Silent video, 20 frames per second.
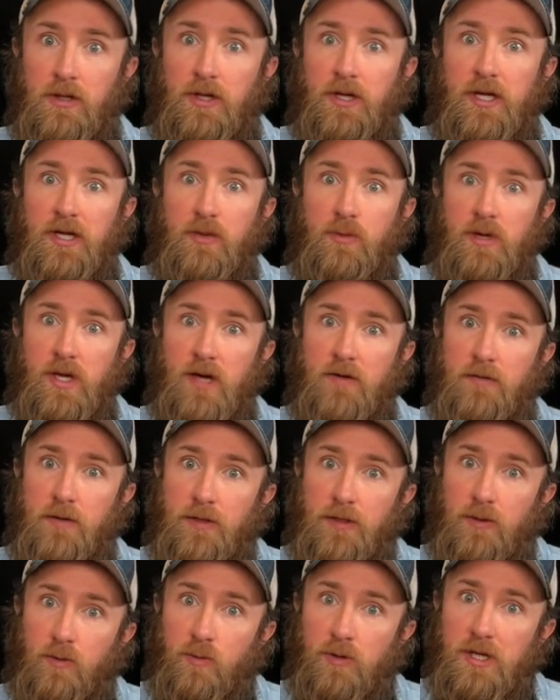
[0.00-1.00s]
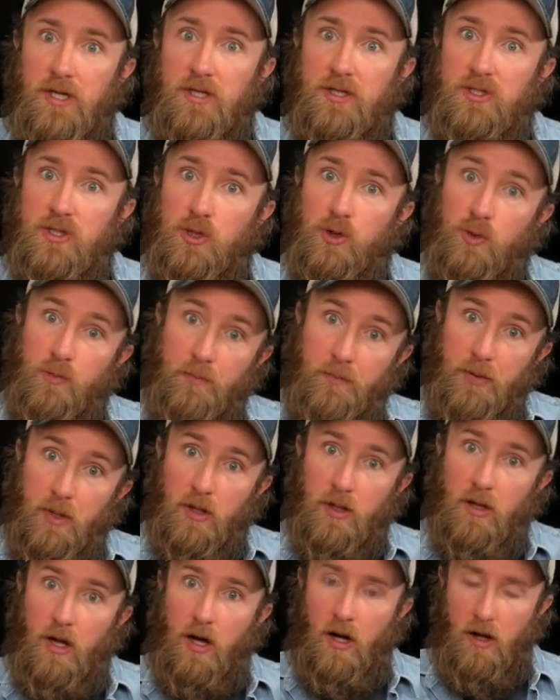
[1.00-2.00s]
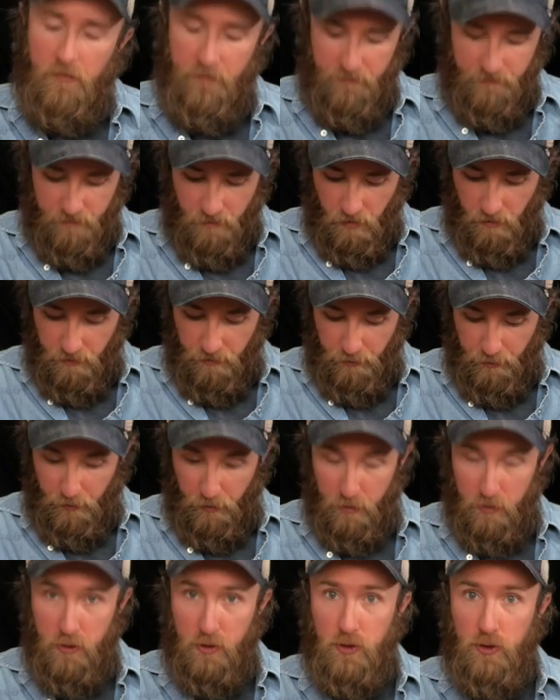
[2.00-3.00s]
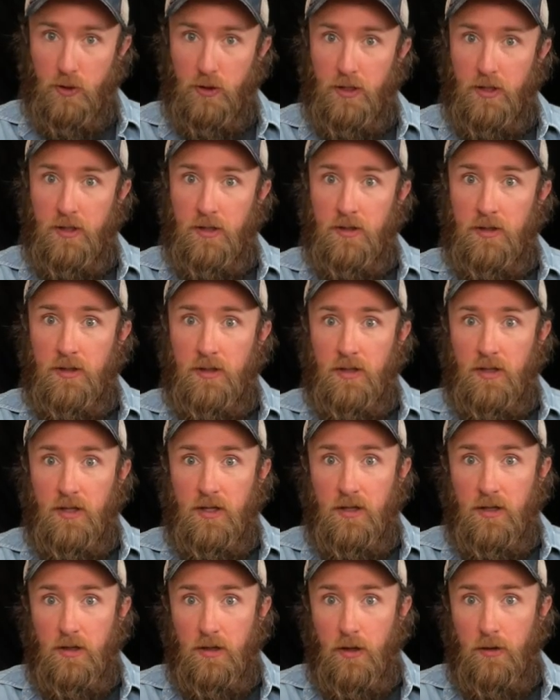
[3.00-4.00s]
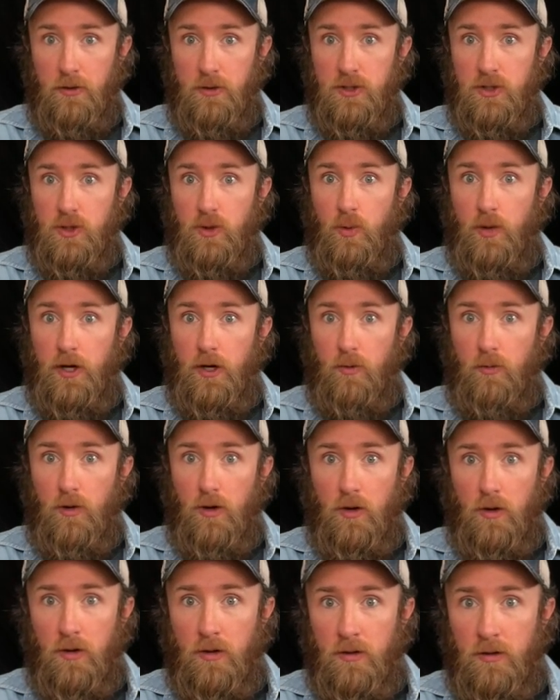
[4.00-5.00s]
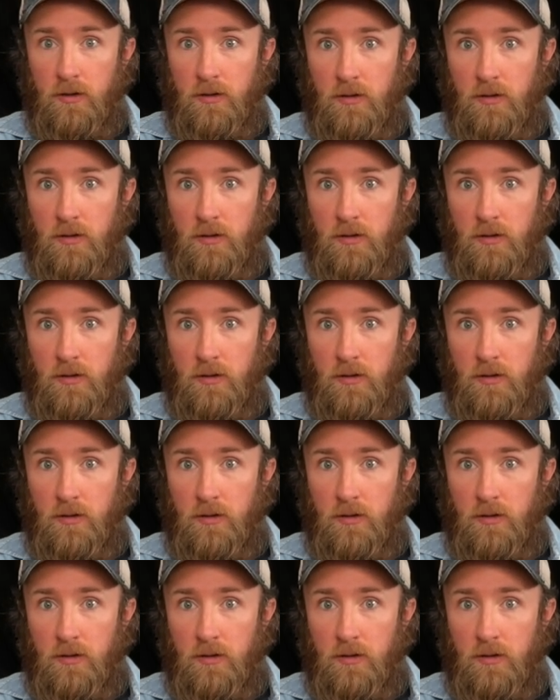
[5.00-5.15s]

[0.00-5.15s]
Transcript: then we have a 3 to 2 pull off on the 3rd string, and another square roll.